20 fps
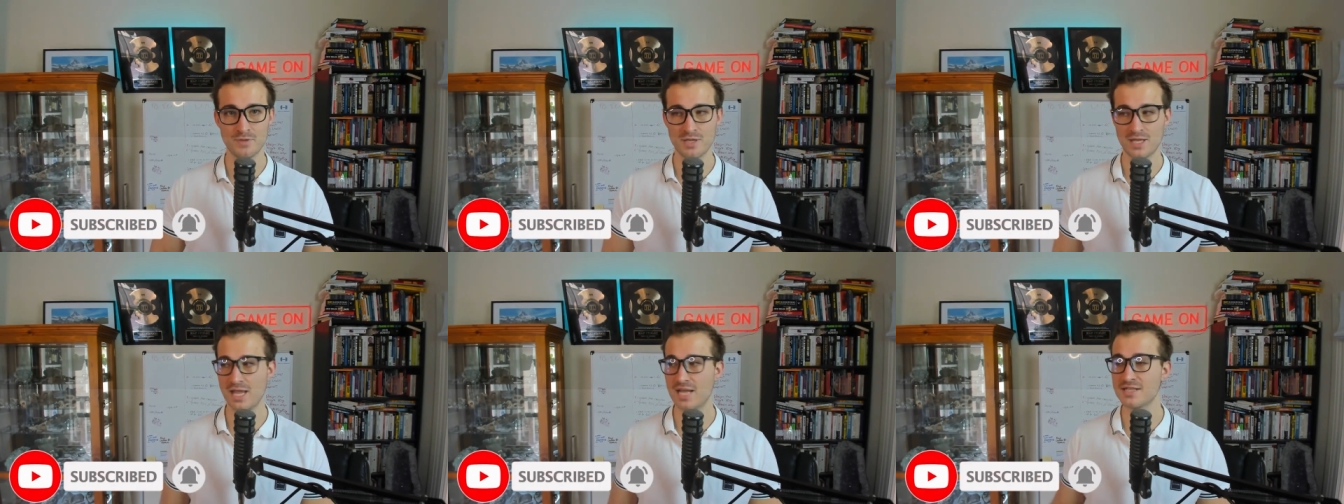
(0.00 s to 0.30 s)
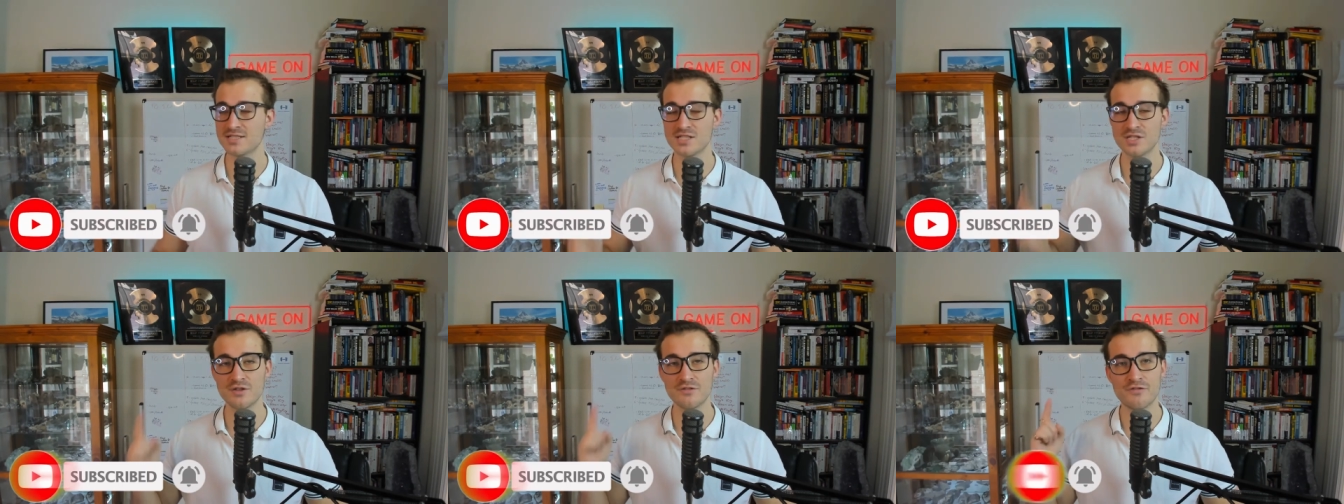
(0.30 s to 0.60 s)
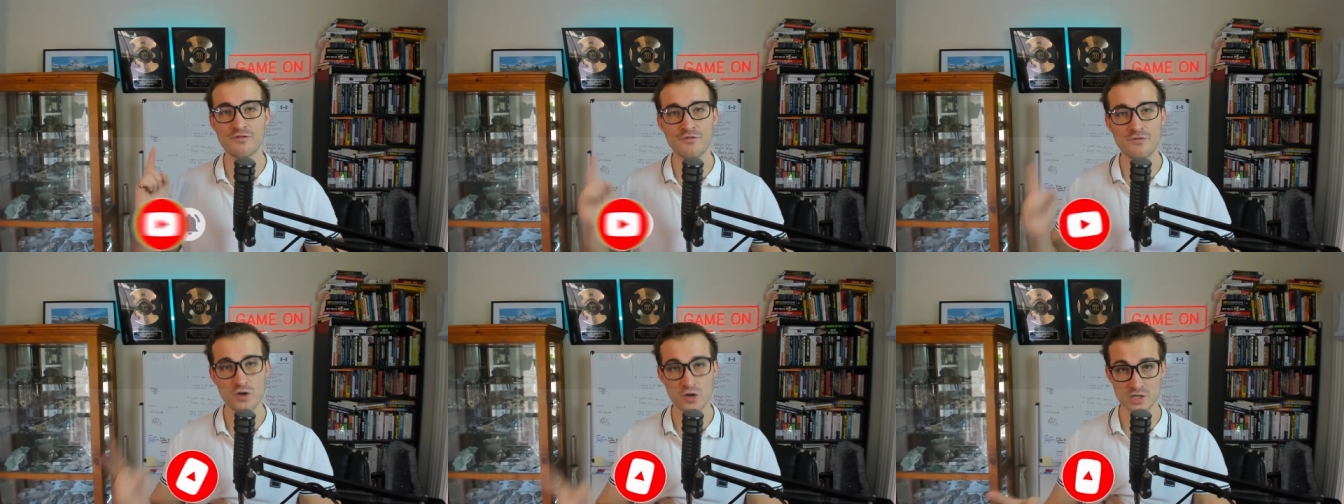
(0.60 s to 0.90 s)
Okay, so the
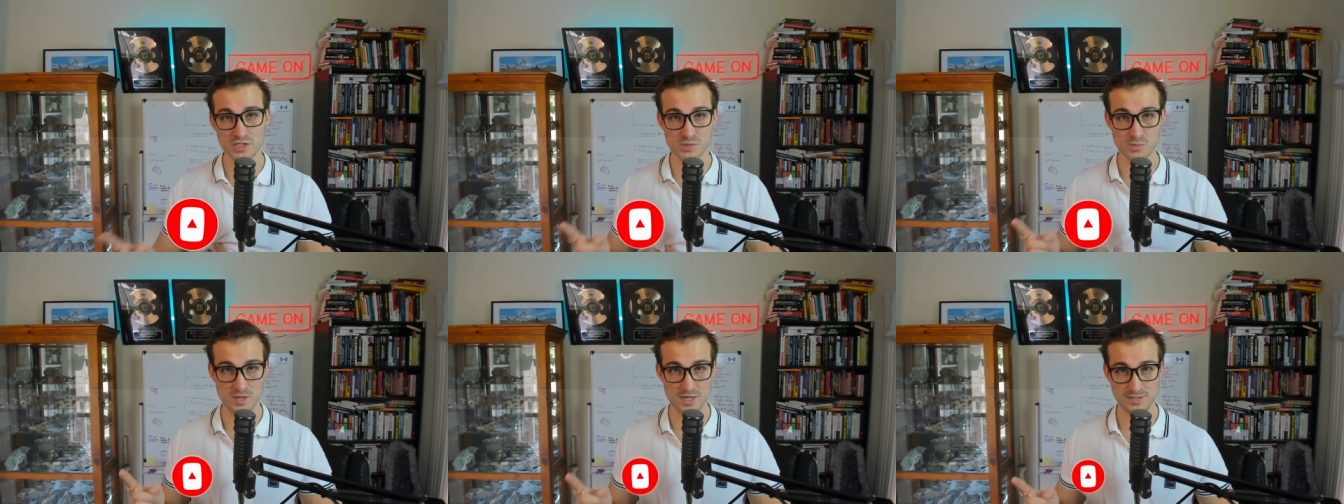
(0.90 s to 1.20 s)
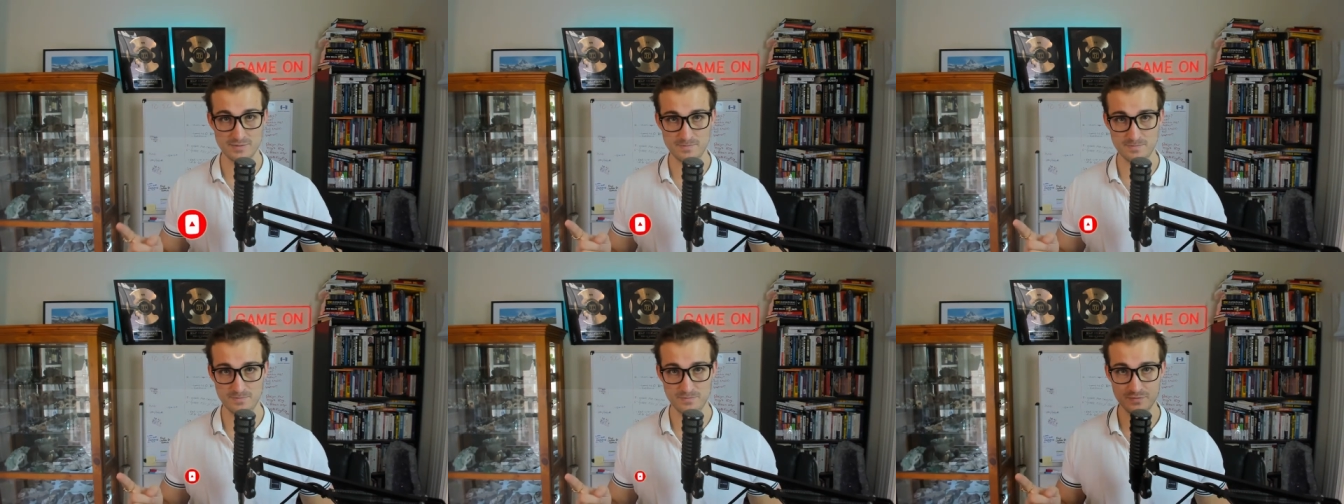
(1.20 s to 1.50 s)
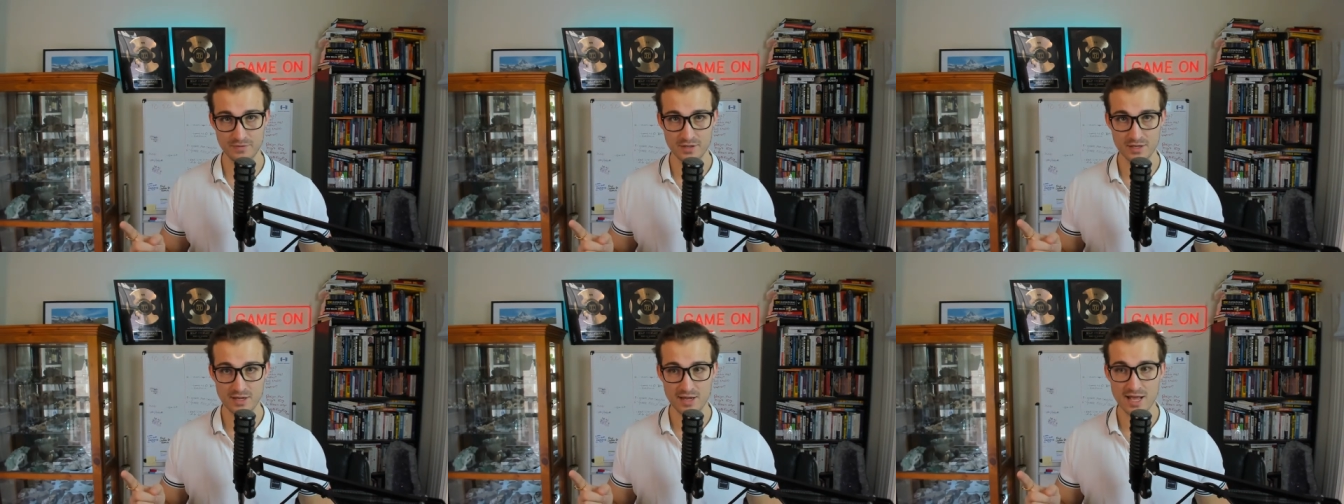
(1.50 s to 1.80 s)
first one
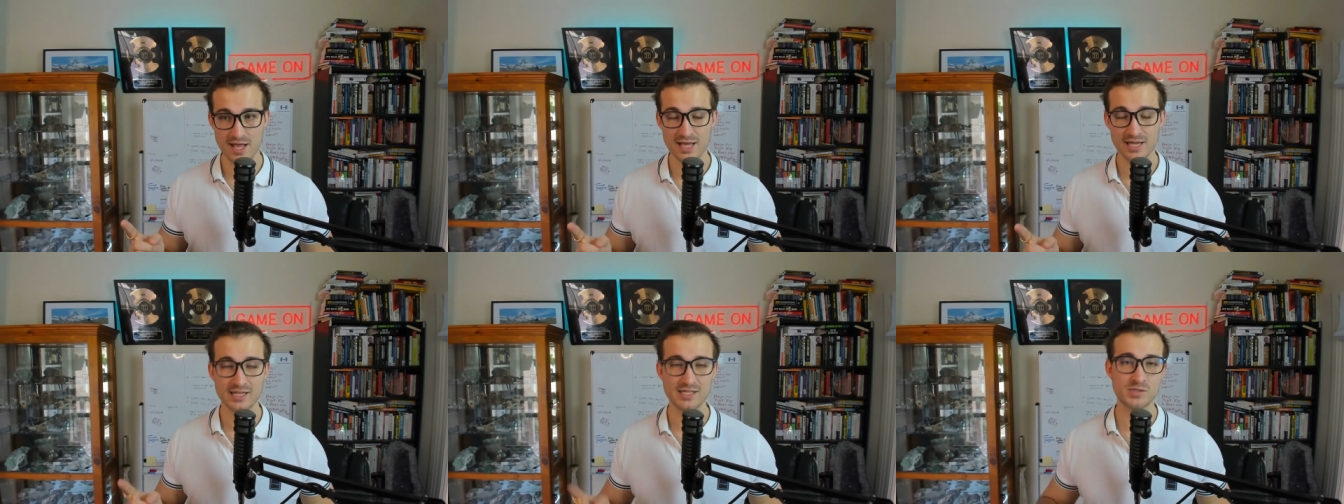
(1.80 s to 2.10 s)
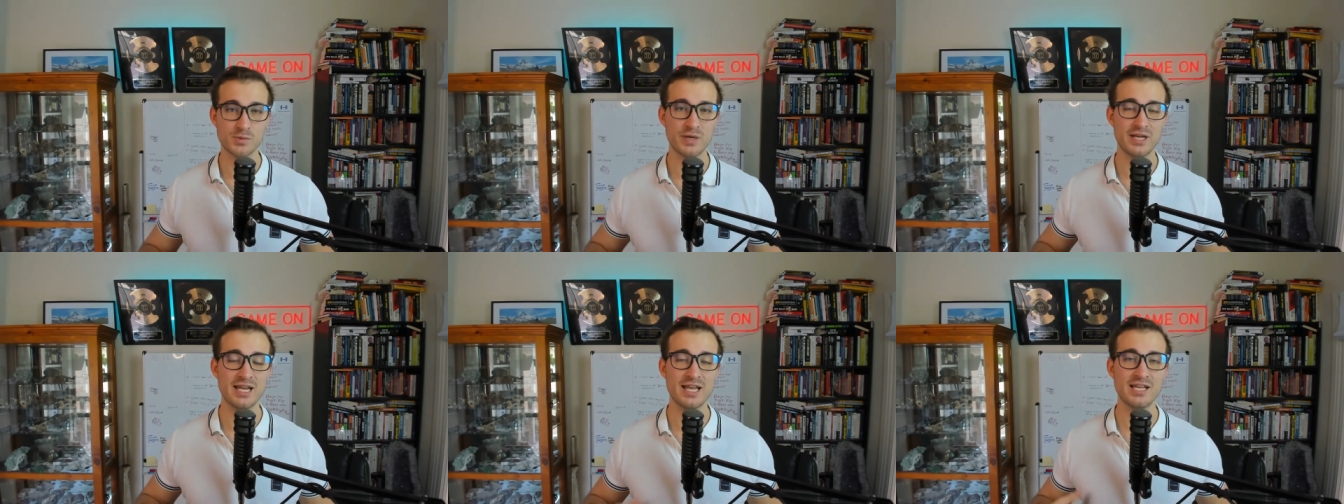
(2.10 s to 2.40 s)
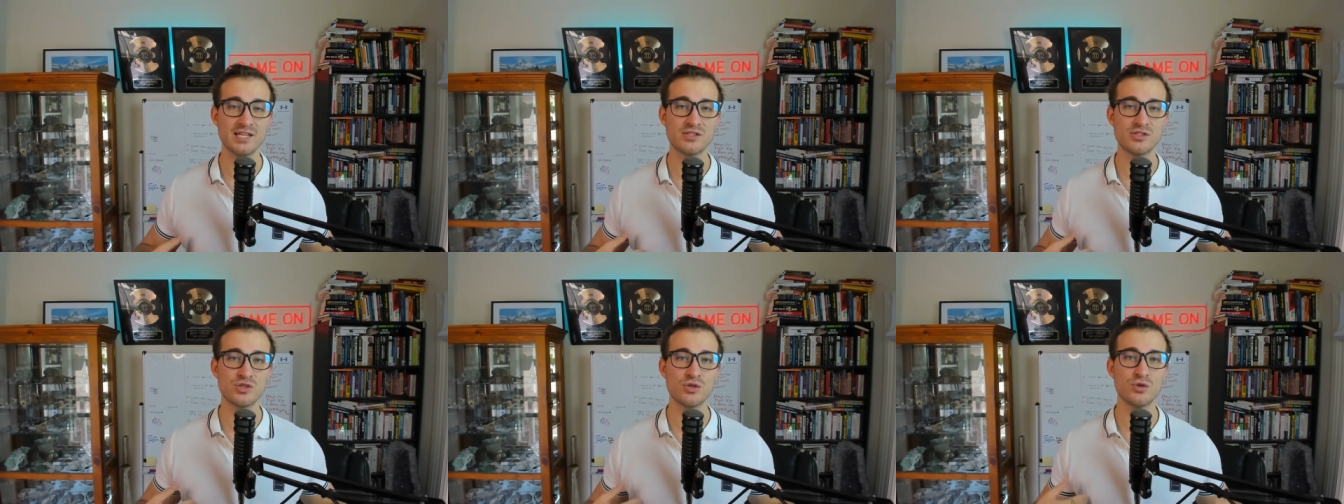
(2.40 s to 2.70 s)
is we
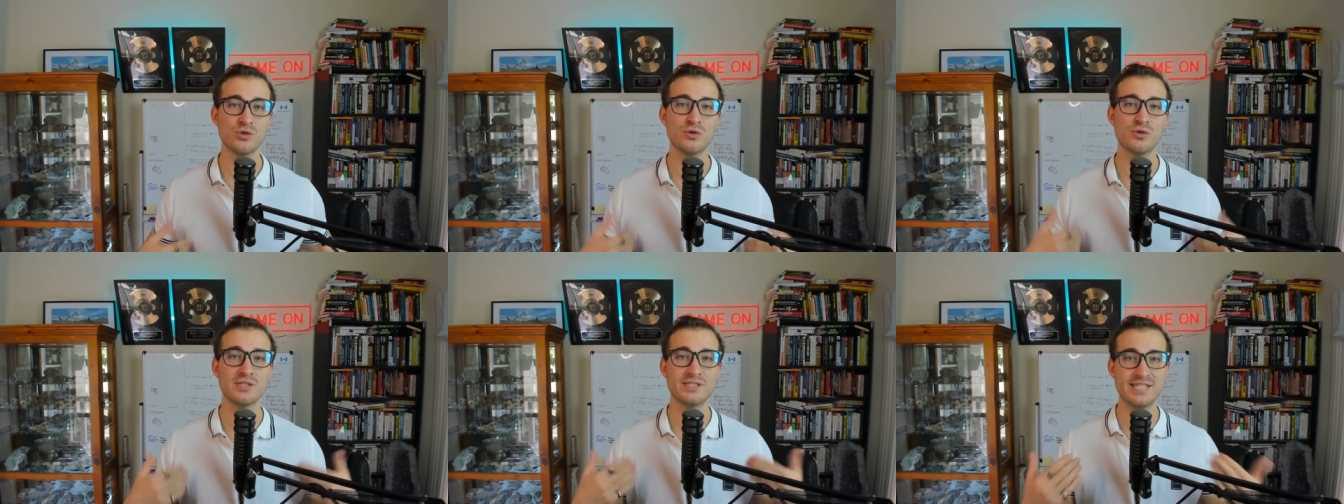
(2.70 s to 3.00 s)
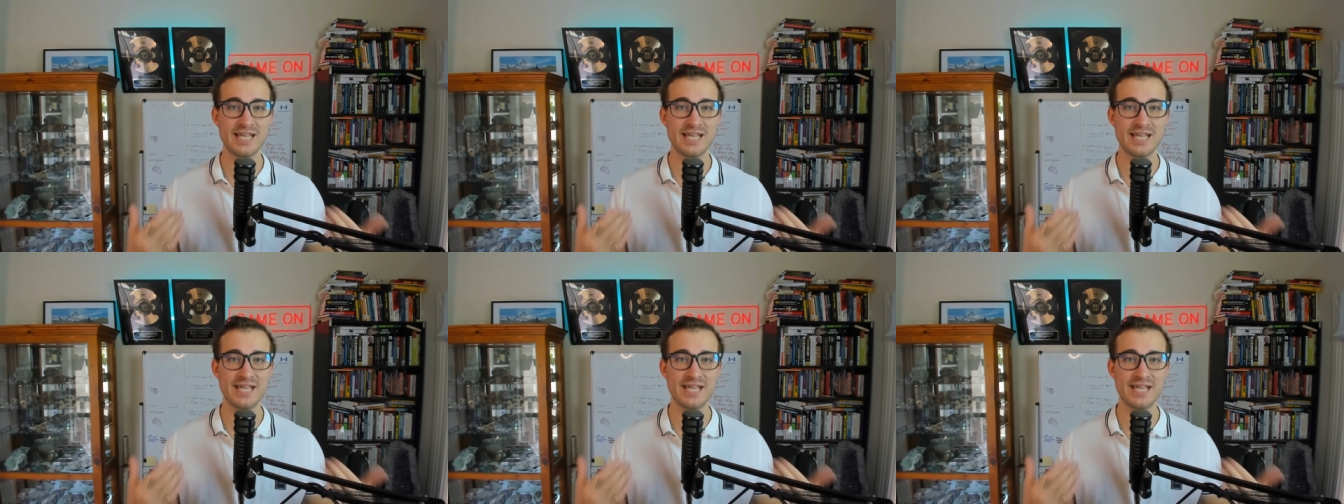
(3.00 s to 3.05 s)
need to